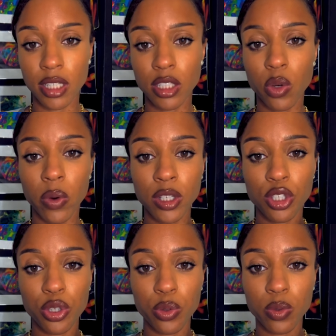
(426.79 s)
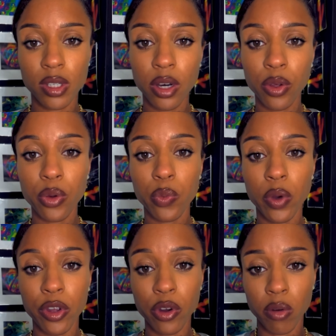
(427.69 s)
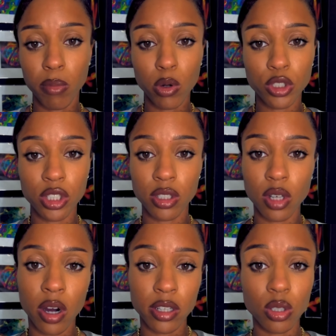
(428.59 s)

It's going to tell you where your emotions are.